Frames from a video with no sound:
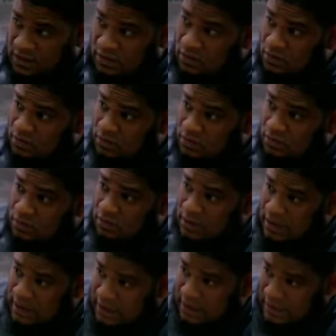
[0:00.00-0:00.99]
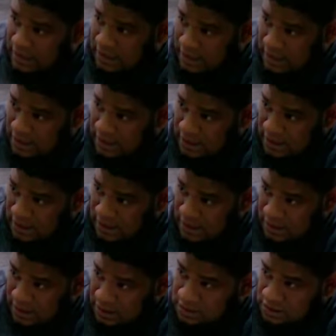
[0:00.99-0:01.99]
So,
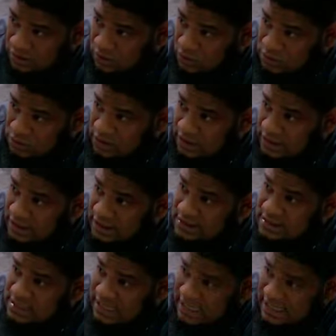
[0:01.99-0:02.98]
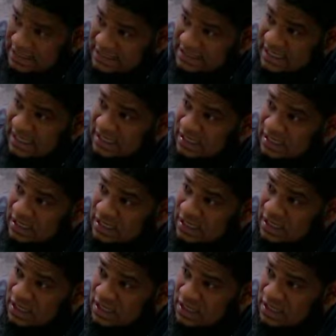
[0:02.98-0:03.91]
little water is less than